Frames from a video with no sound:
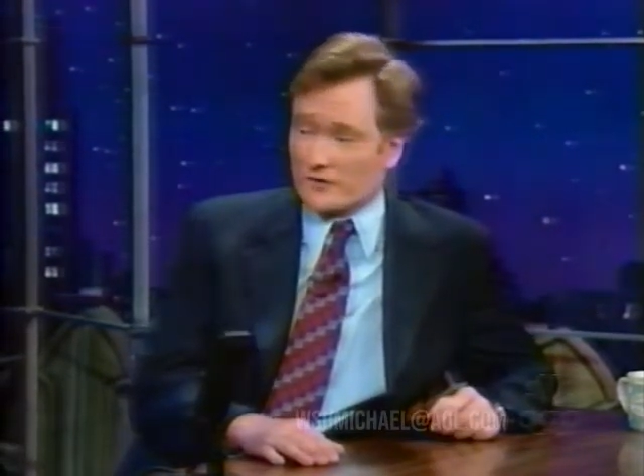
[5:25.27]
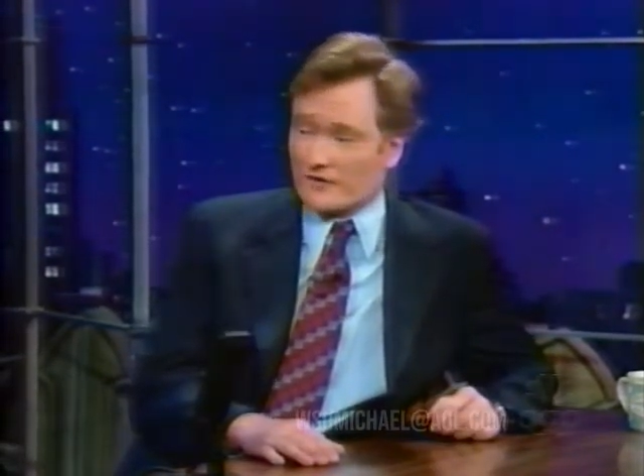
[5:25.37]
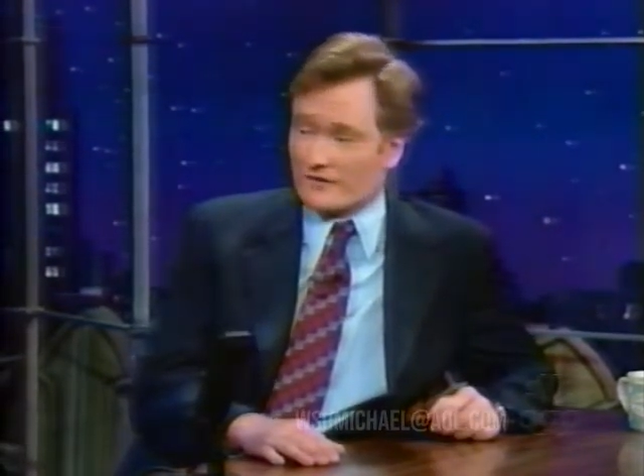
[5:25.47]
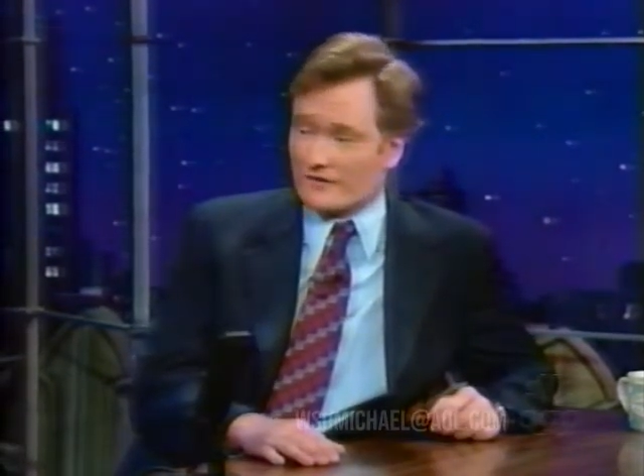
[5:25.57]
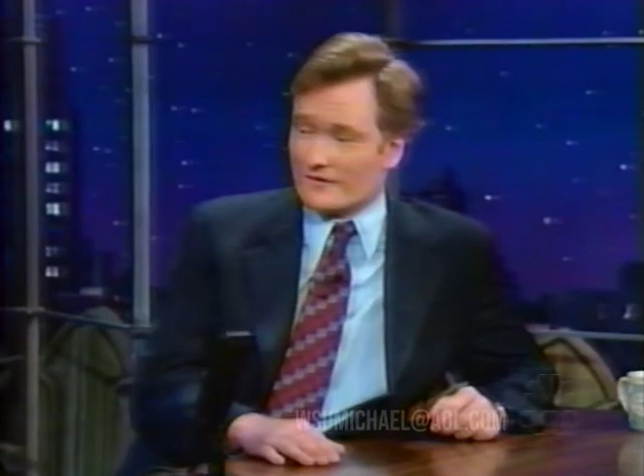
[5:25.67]

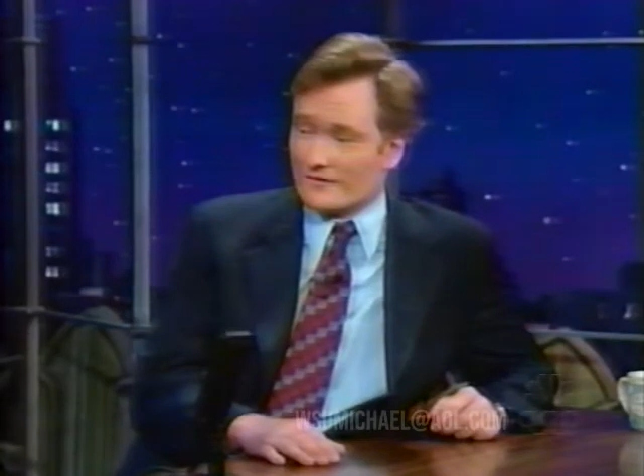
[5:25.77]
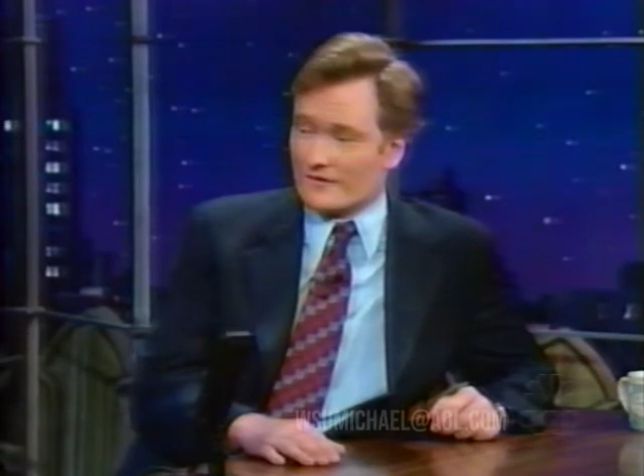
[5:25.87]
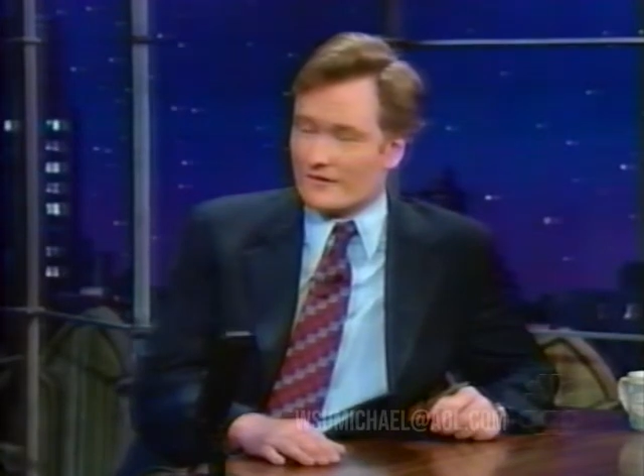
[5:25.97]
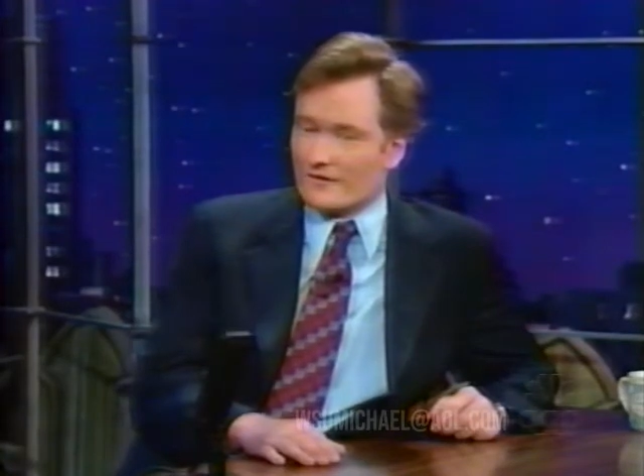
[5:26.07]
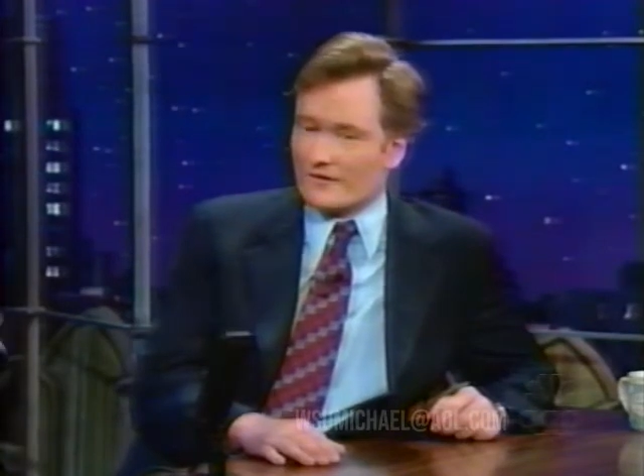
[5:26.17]

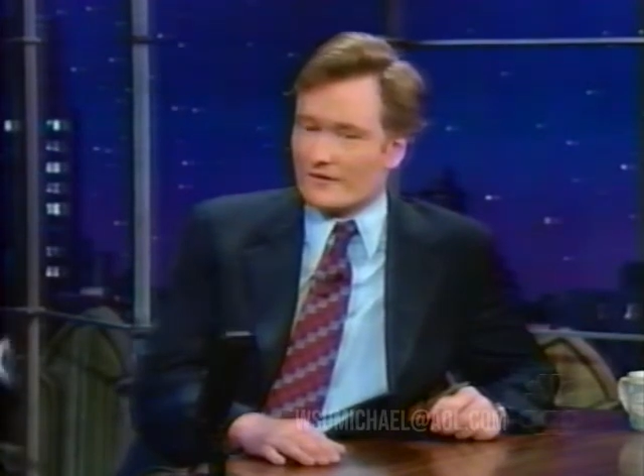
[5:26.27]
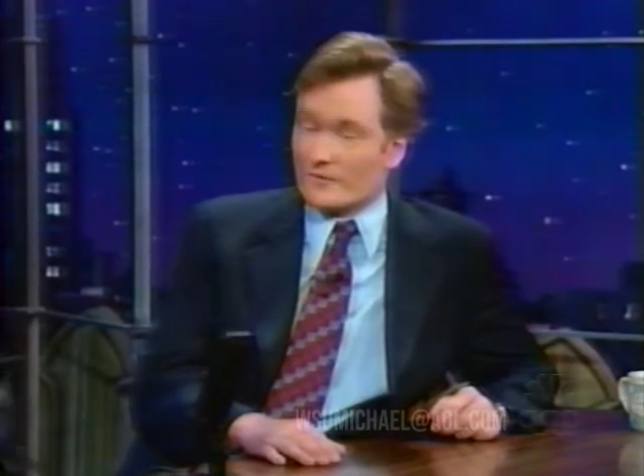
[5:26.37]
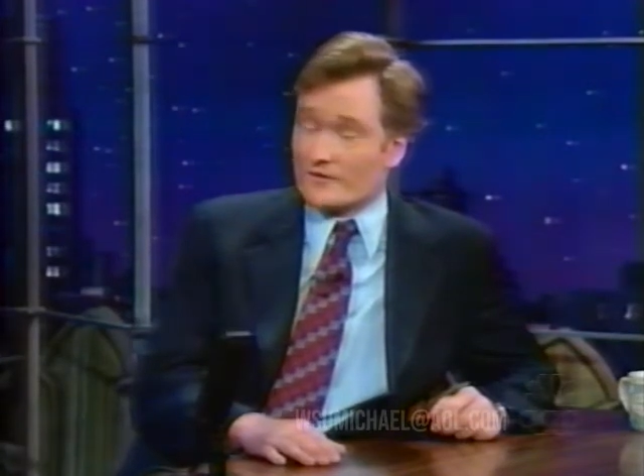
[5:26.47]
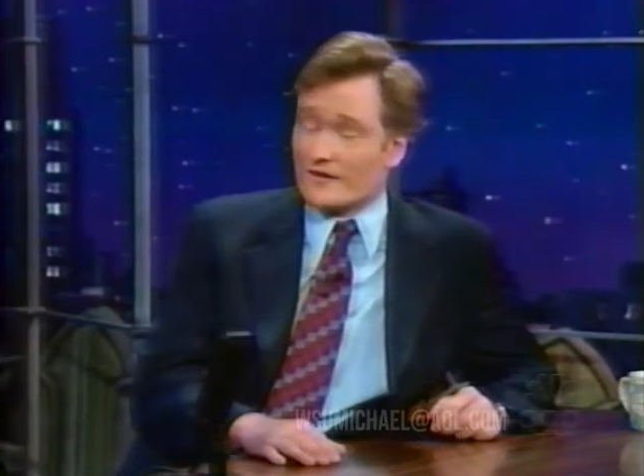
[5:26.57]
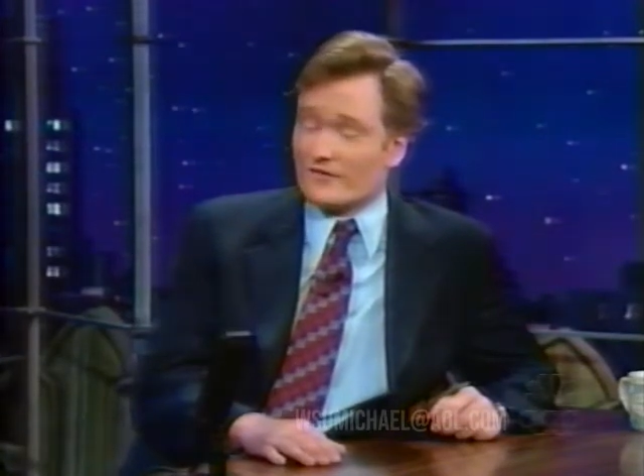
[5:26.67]

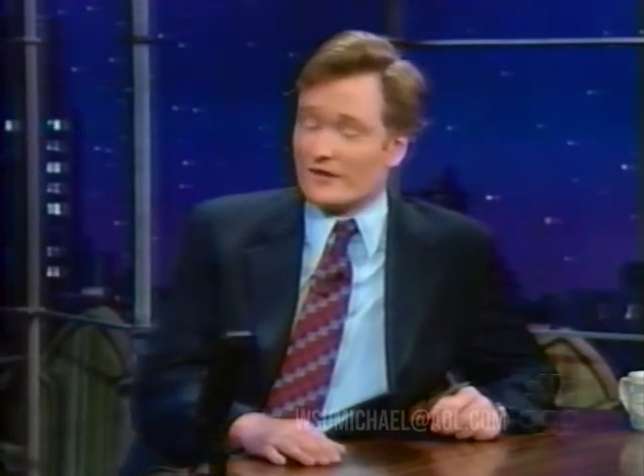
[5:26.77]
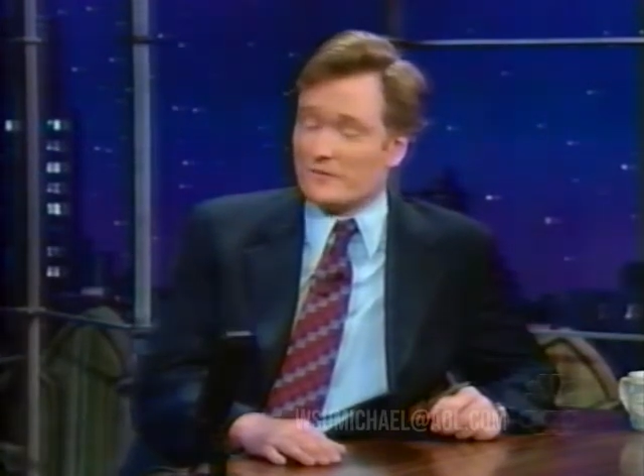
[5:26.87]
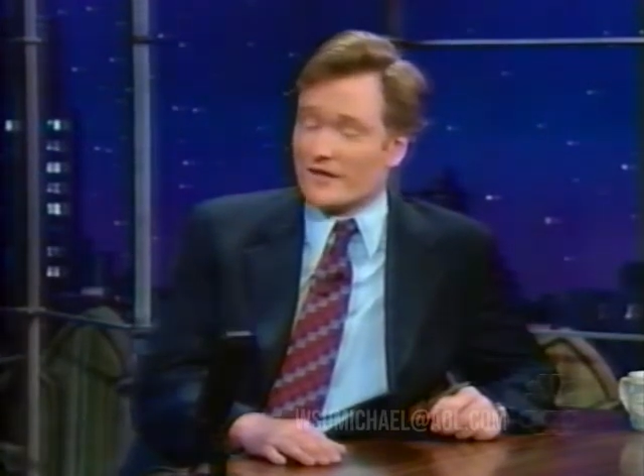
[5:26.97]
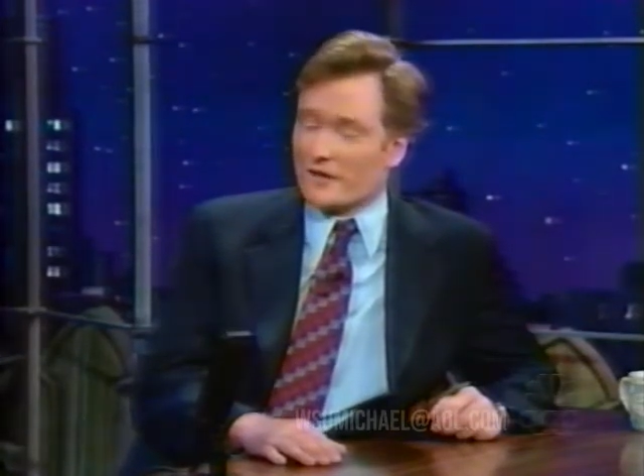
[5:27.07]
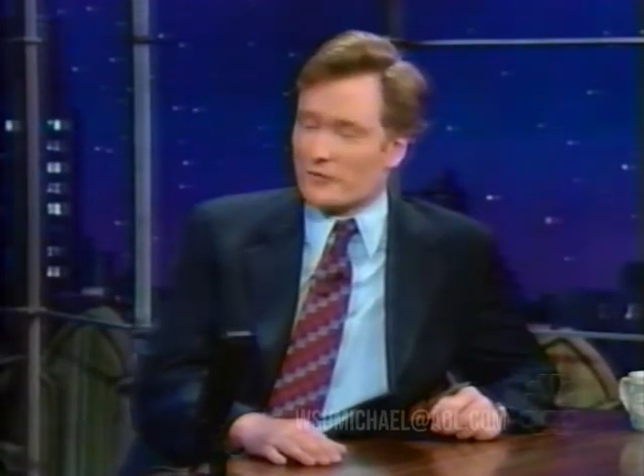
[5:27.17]
But they seem
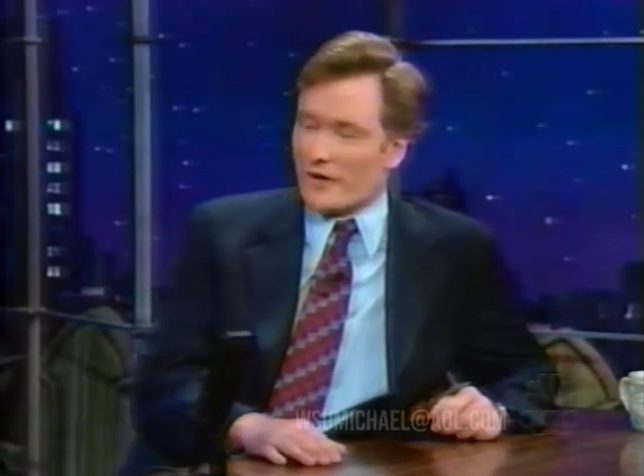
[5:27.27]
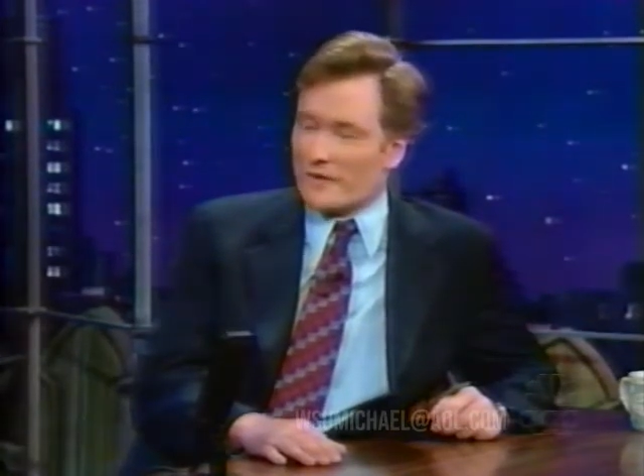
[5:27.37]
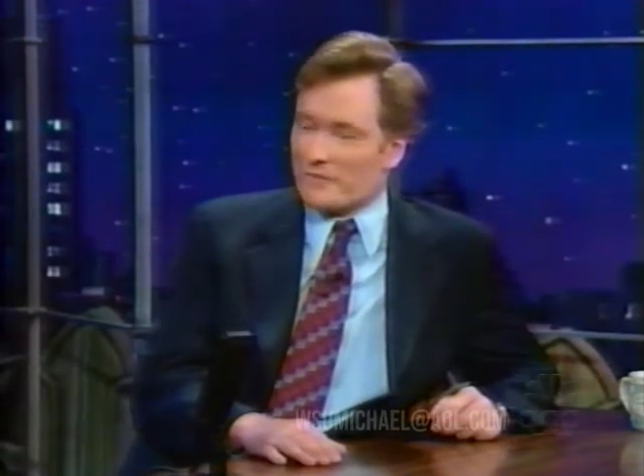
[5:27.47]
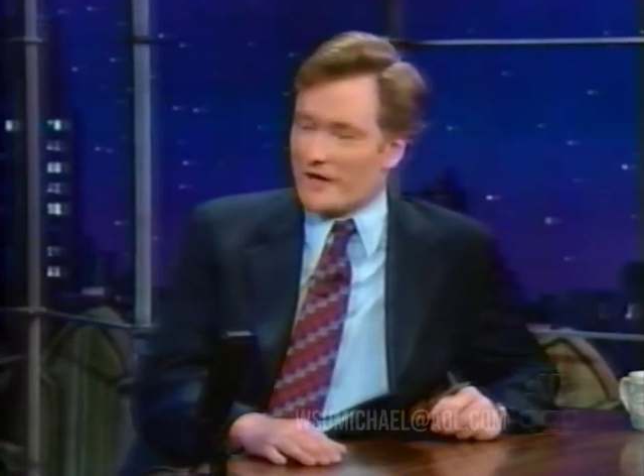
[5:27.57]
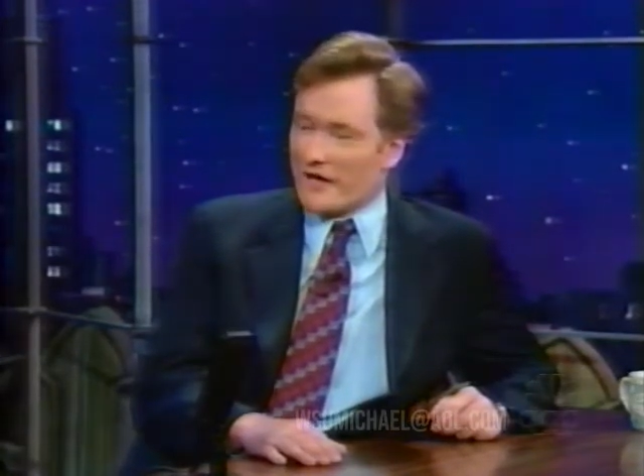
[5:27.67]
to get
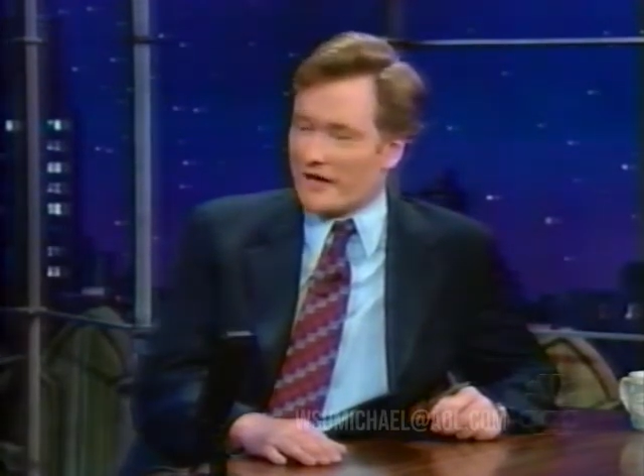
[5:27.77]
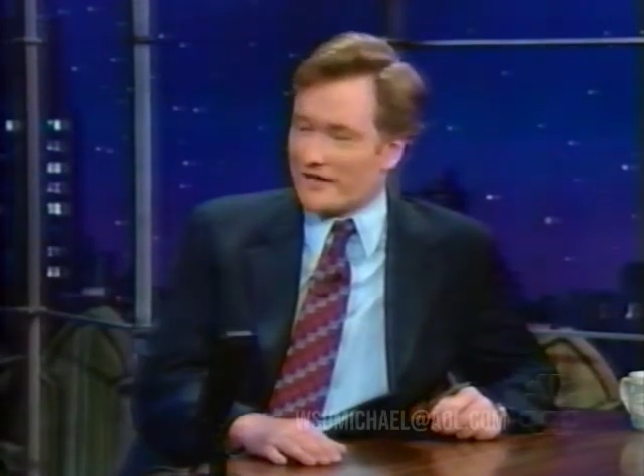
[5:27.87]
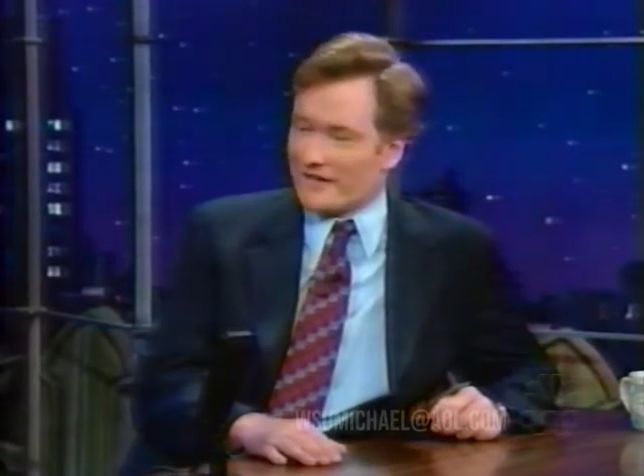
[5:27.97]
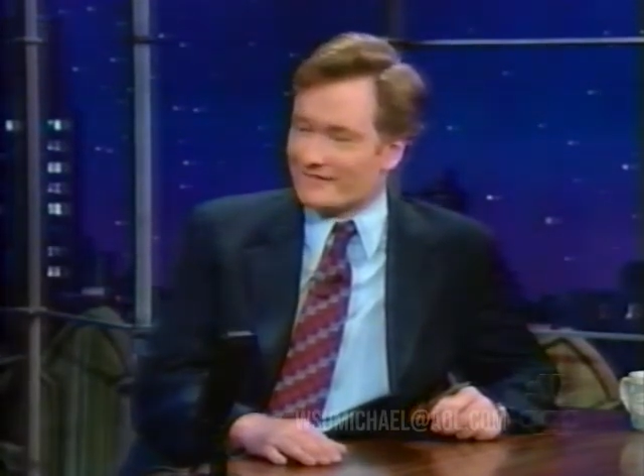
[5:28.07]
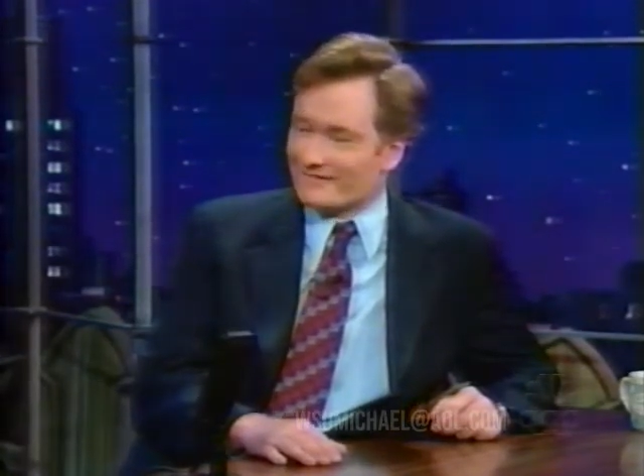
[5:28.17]
right behind it. We